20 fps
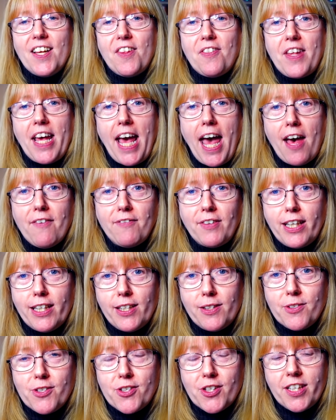the
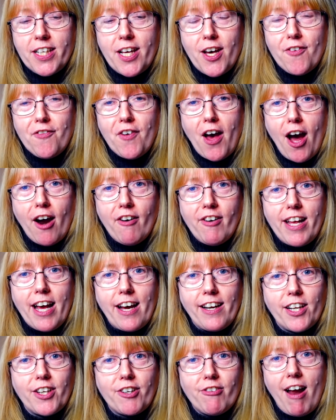evolution of
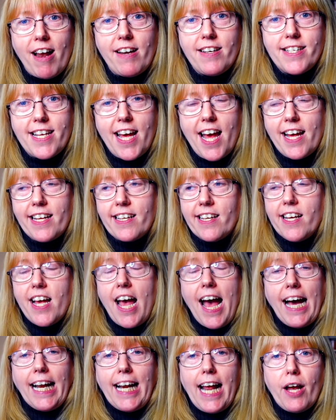Ariana Grande
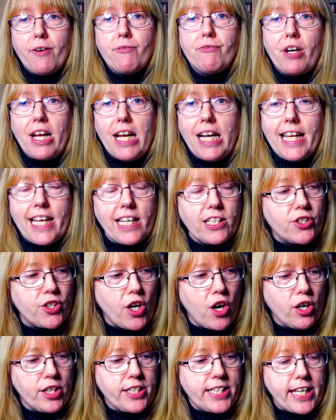and I really
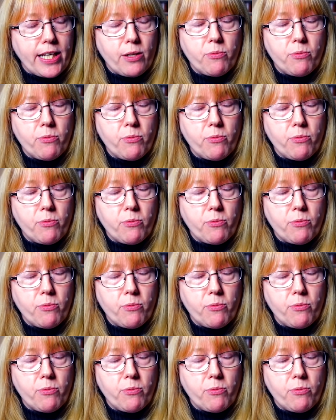enjoyed it.